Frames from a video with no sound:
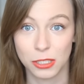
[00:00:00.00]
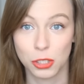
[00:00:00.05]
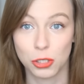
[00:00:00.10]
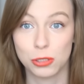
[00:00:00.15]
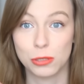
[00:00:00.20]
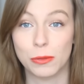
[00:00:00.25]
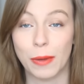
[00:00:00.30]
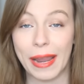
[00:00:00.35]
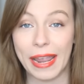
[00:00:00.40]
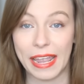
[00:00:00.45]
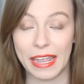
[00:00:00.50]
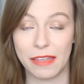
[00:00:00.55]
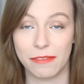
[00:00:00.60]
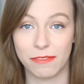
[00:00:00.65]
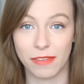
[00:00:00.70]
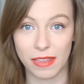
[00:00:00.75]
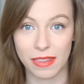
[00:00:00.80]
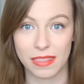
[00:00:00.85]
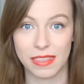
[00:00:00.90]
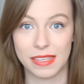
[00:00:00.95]

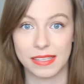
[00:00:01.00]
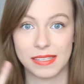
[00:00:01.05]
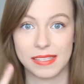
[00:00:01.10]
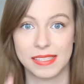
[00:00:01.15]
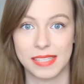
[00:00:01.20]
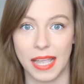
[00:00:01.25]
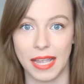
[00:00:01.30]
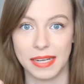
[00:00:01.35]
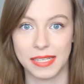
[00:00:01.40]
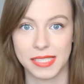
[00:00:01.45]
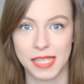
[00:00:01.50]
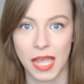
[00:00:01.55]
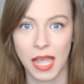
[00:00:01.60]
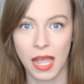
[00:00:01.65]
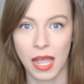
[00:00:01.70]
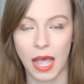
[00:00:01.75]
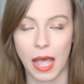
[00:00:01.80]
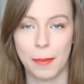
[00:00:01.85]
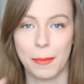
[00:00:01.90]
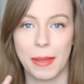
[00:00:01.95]
crave the scent
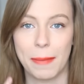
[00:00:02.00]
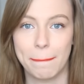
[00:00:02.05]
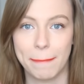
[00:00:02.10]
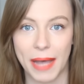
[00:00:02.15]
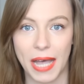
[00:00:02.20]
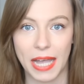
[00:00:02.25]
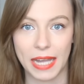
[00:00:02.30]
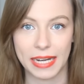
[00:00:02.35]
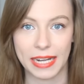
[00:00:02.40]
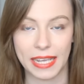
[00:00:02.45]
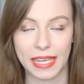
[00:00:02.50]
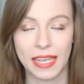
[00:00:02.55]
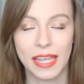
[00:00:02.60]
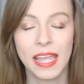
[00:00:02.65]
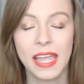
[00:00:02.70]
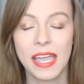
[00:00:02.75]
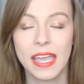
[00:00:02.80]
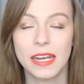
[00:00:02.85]
on my body.